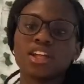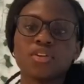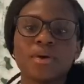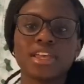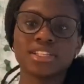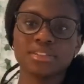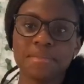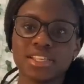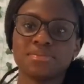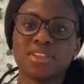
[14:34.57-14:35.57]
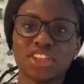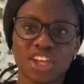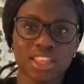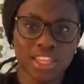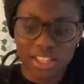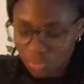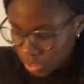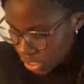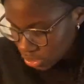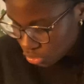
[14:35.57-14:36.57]
color white because it makes me look clean
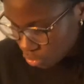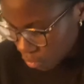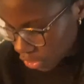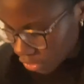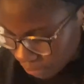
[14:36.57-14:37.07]
when I do wear it.